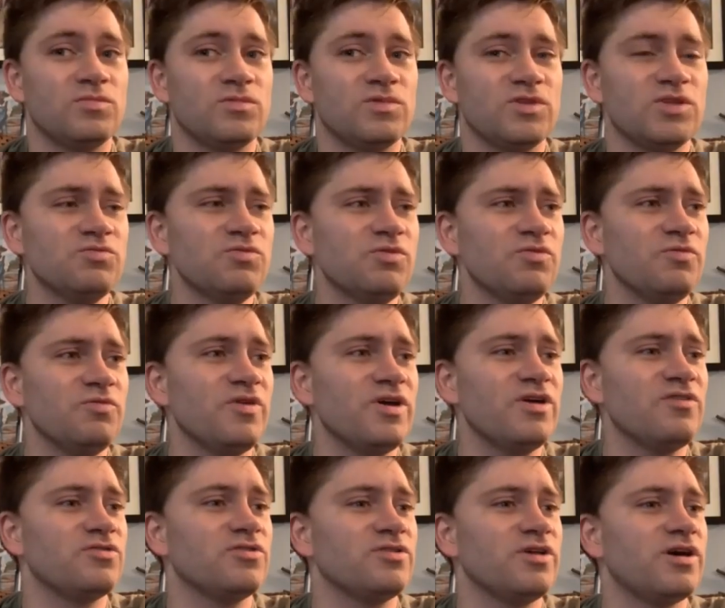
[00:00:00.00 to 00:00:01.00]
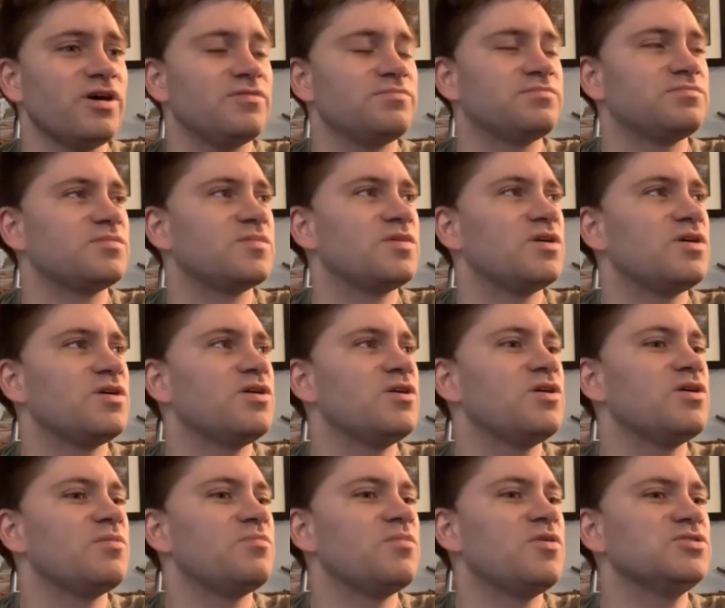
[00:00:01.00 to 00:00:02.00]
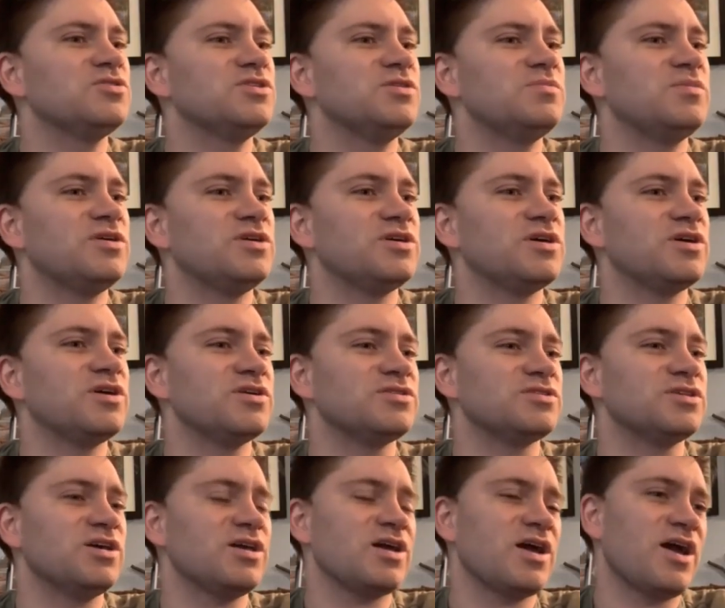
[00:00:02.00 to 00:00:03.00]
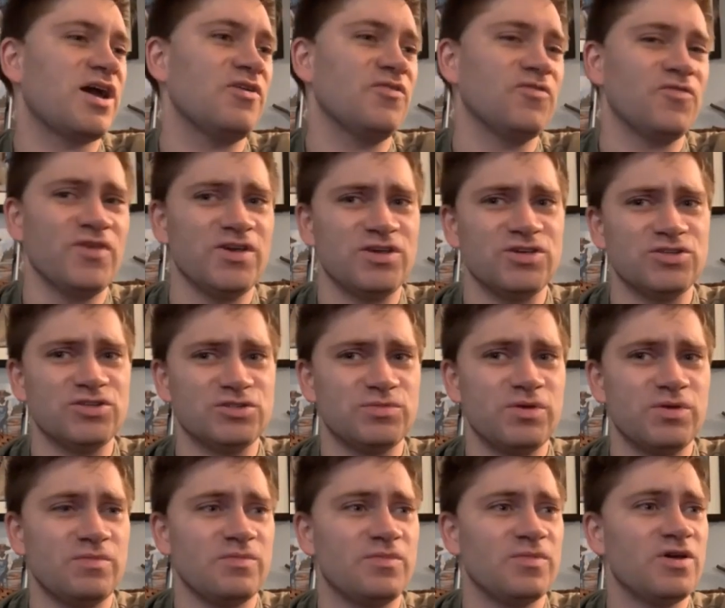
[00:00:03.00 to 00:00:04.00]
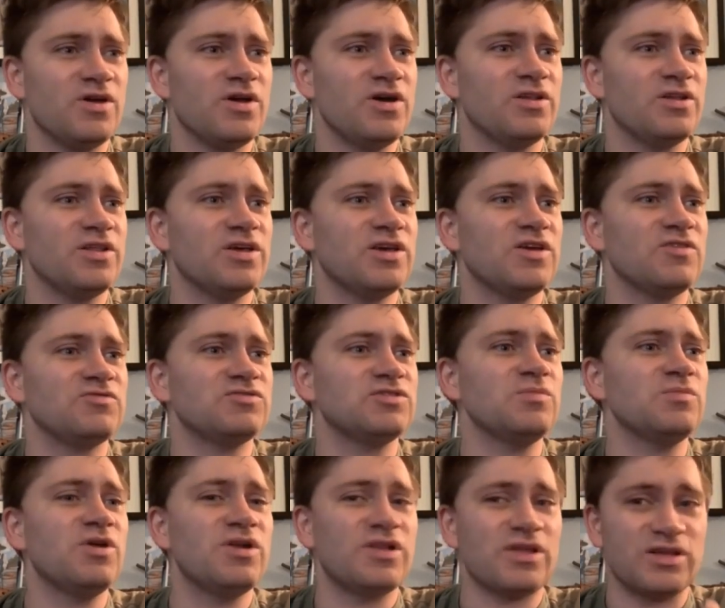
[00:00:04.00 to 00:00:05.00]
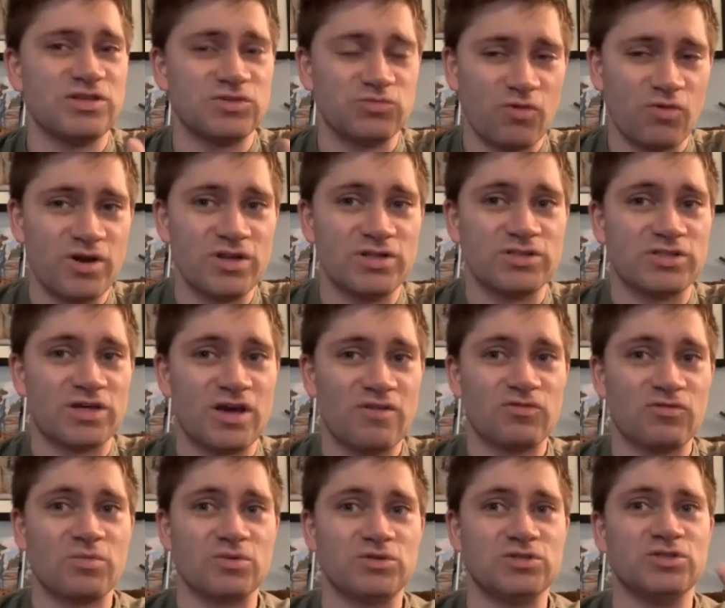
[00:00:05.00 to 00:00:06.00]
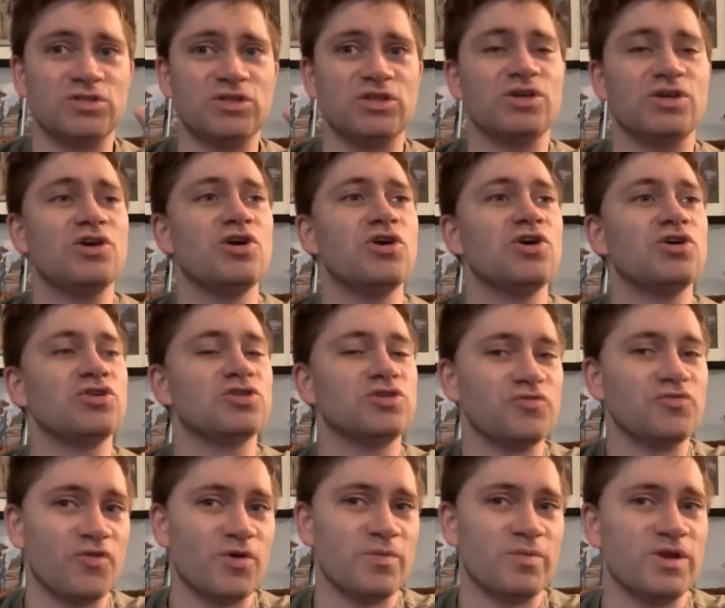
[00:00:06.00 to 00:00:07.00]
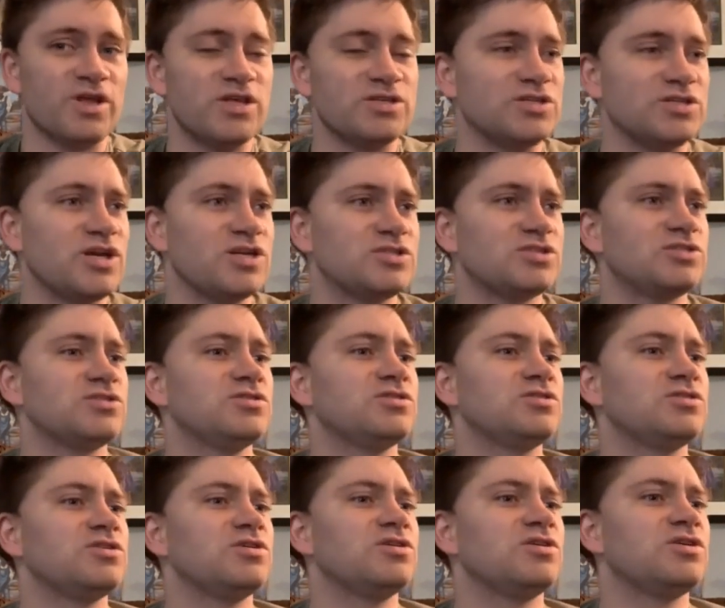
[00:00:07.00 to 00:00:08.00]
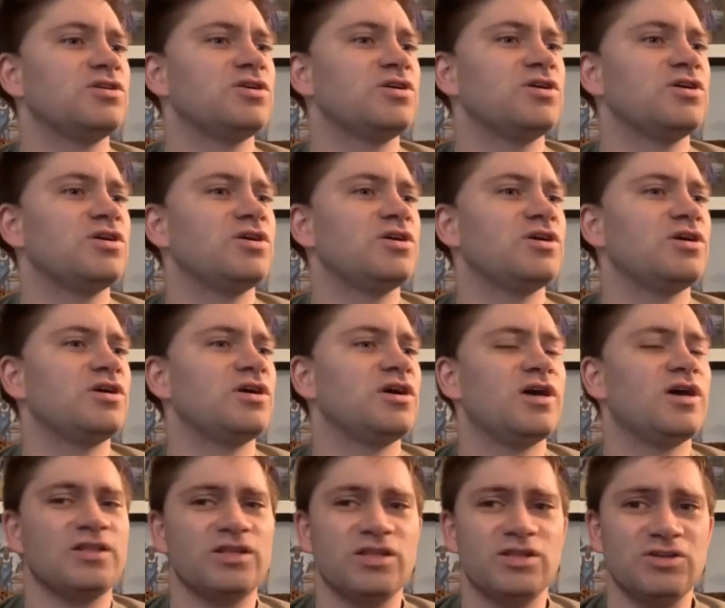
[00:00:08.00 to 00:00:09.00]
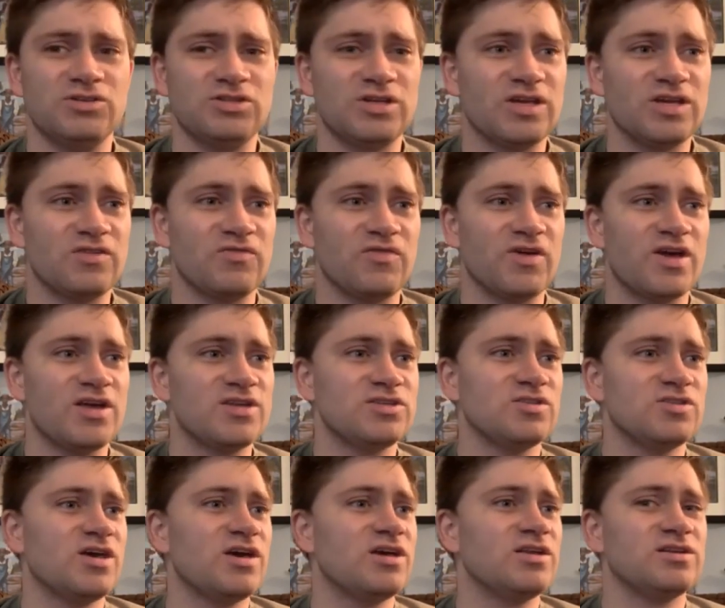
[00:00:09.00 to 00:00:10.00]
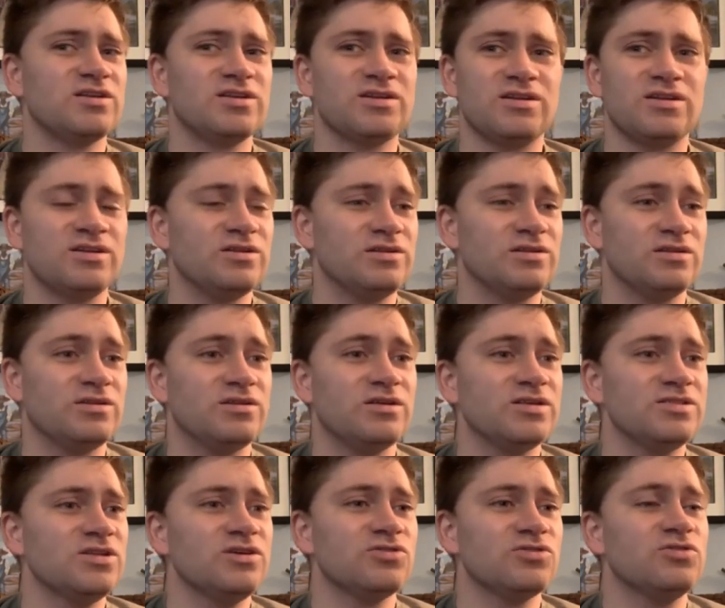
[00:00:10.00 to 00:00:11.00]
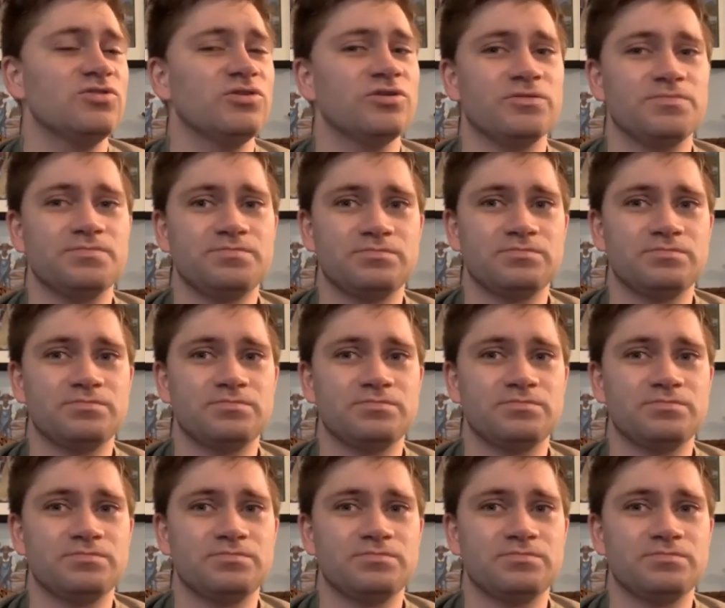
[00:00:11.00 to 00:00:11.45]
This one way over the line. Mostly because, like, I don't think you should be, like, if someone is wanting to have the opportunity to form an education and then you take advantage of that, that's not good.